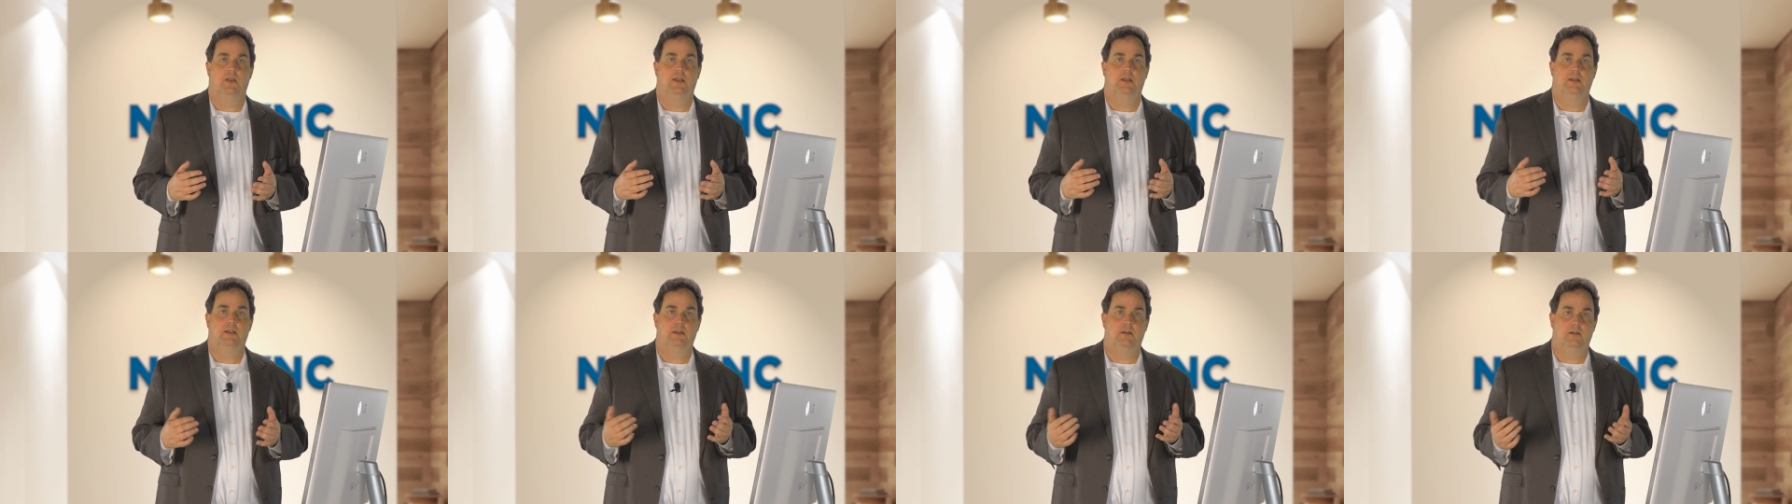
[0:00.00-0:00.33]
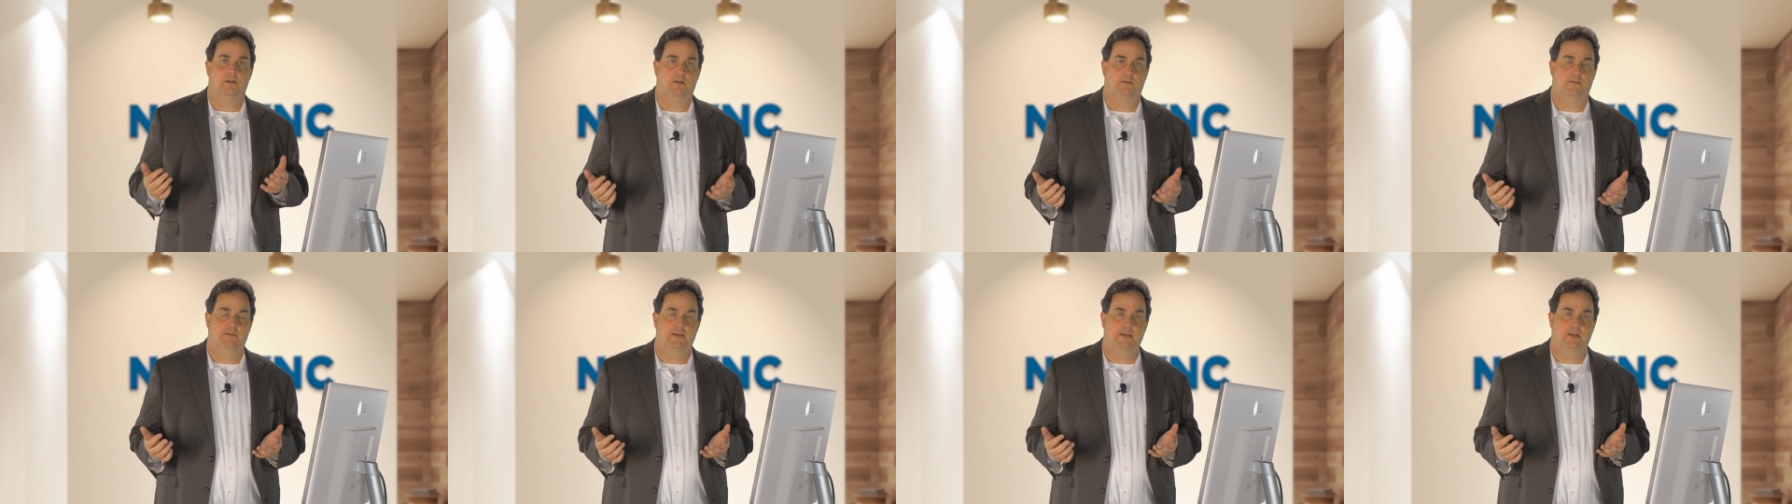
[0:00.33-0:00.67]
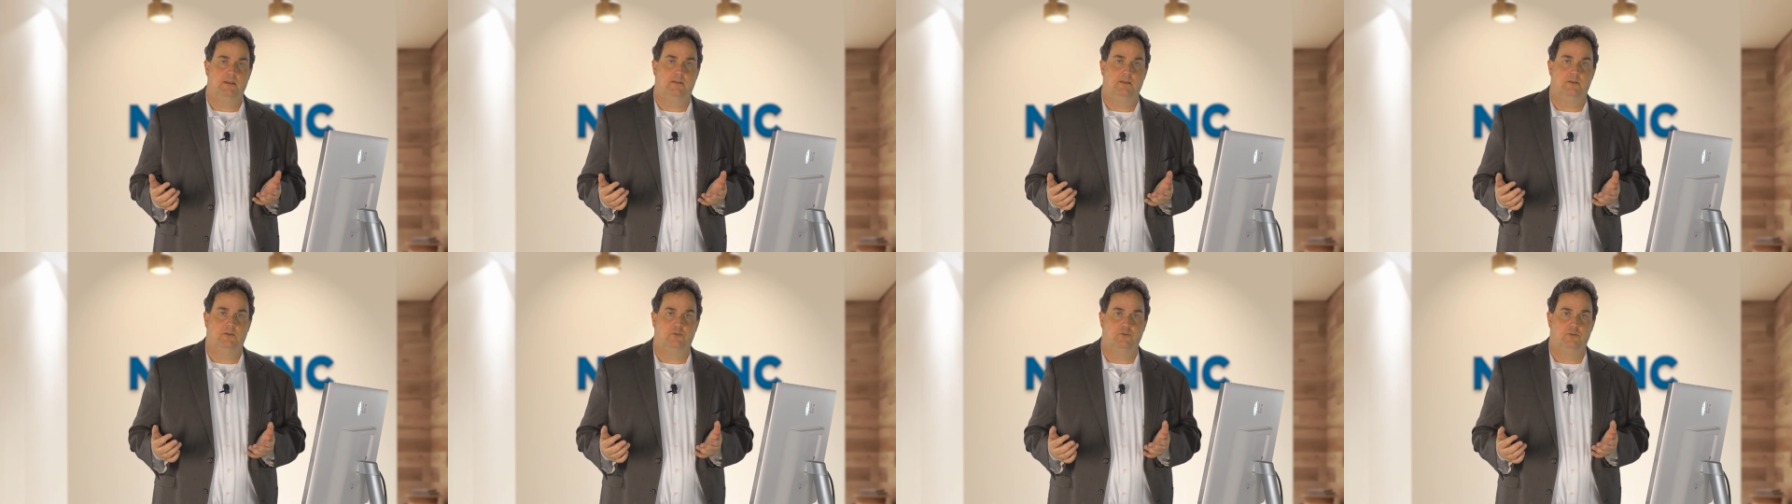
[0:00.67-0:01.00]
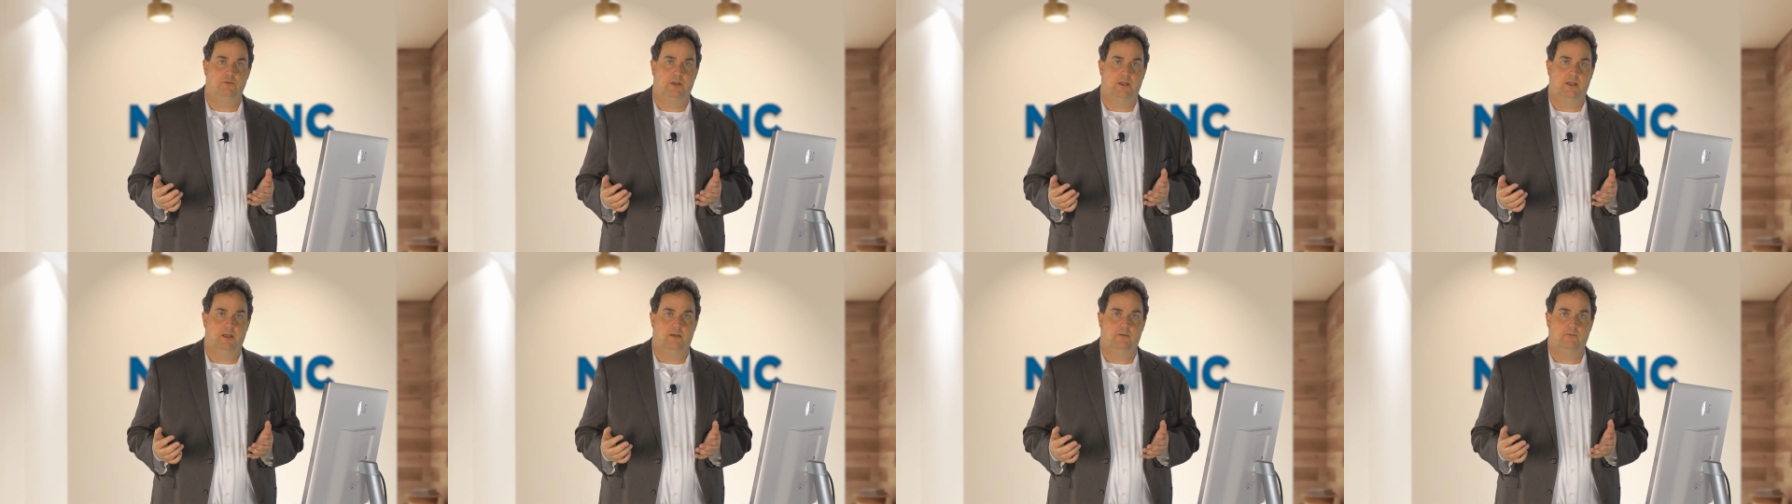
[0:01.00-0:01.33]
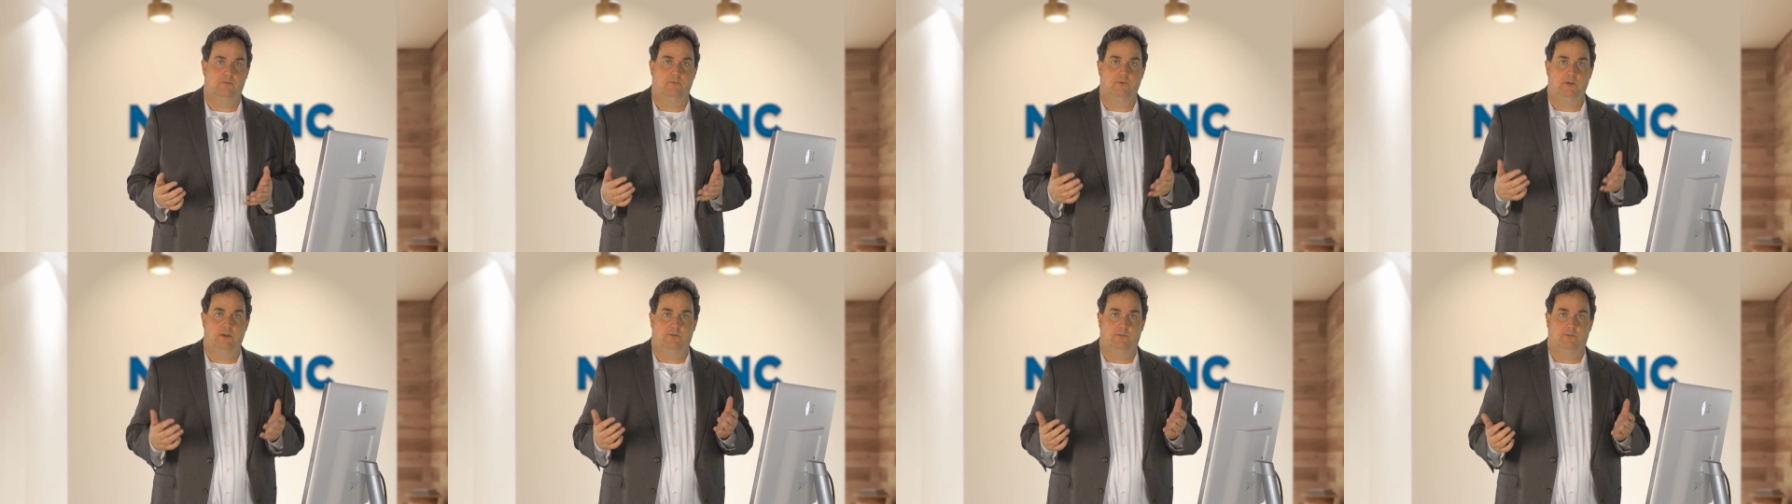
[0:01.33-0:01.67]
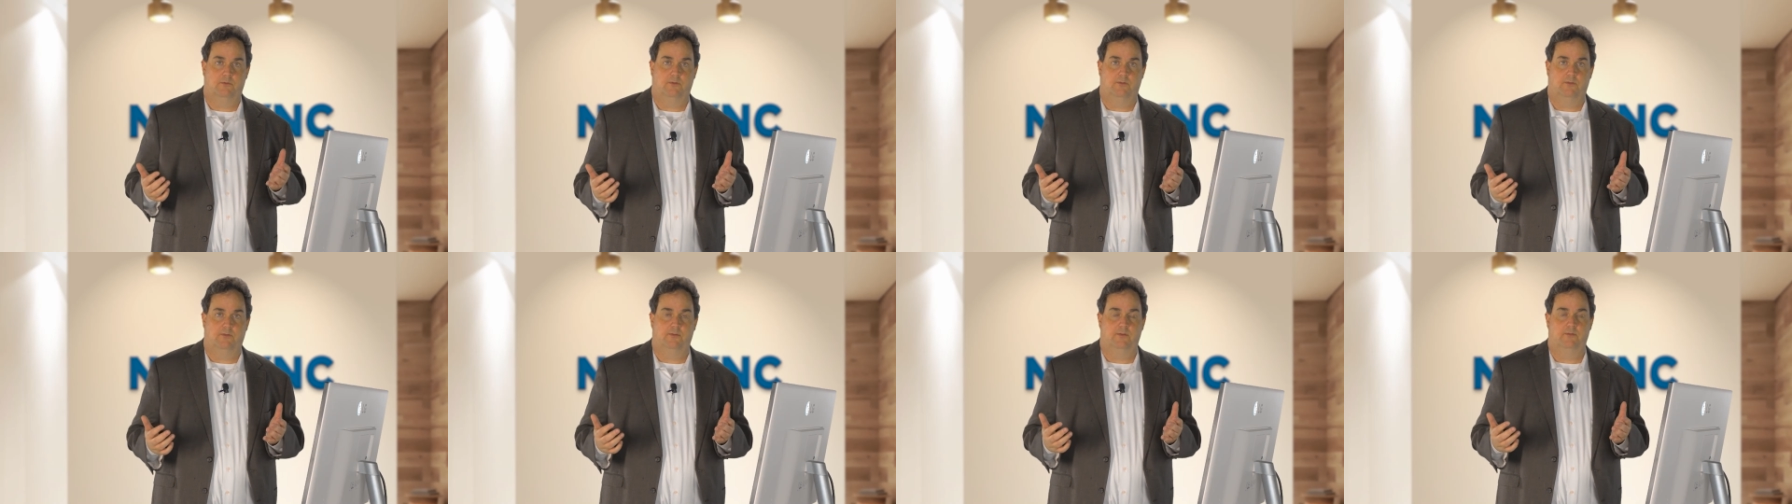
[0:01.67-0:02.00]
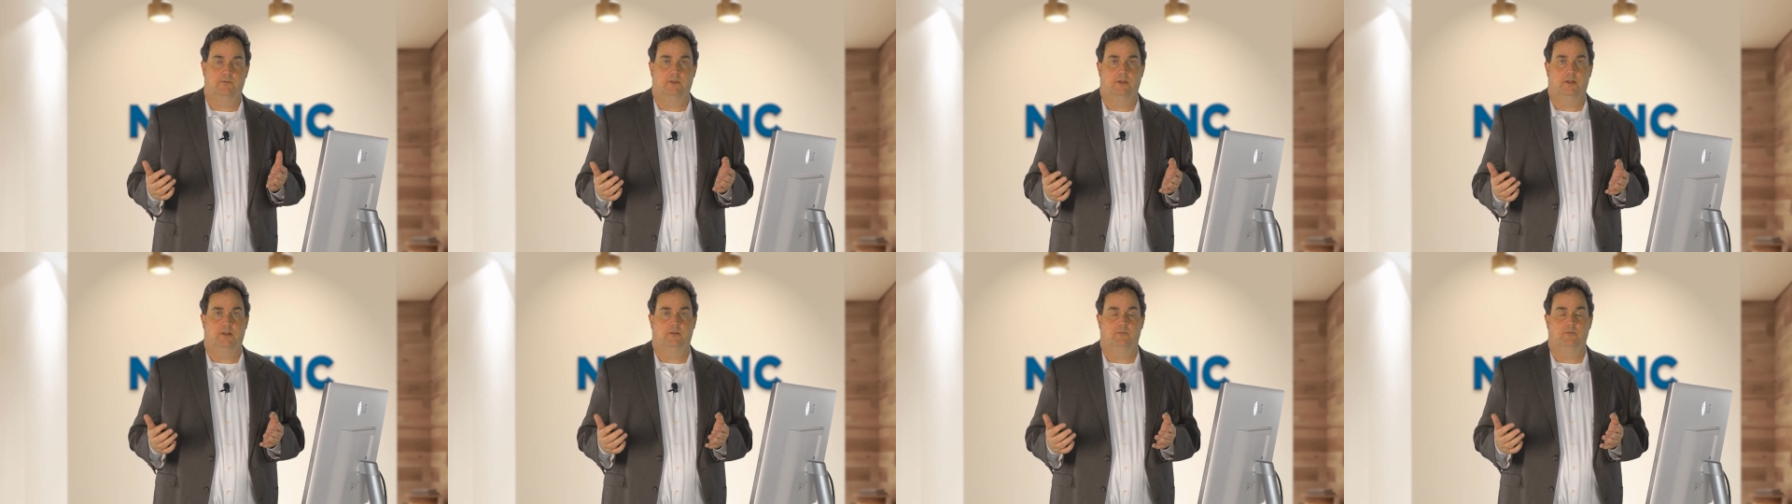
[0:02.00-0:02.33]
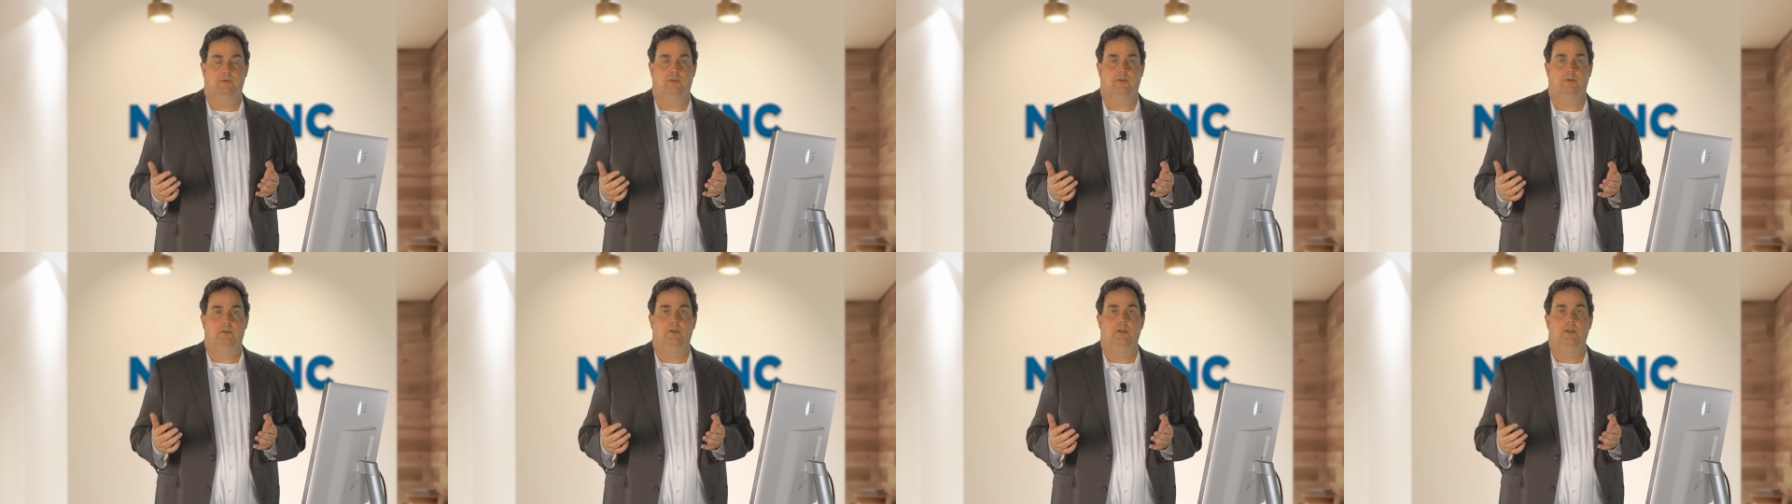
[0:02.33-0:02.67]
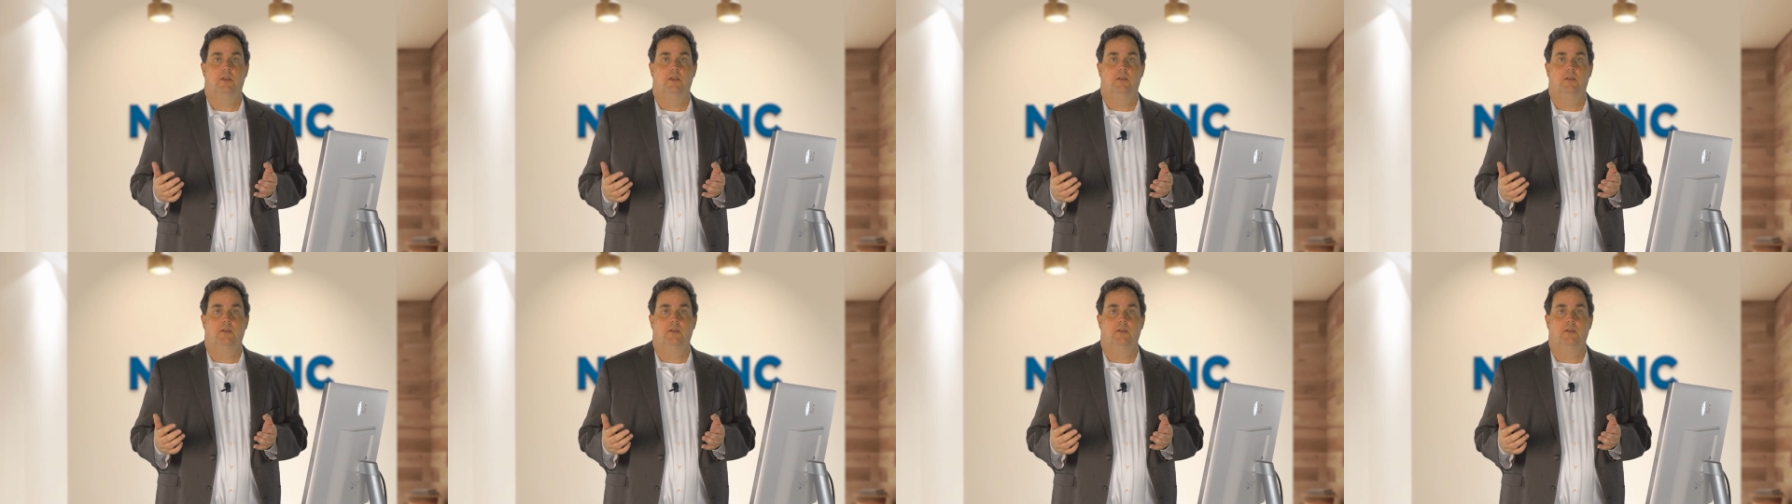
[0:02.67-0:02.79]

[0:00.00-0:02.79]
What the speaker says: and guarantee that you have resources available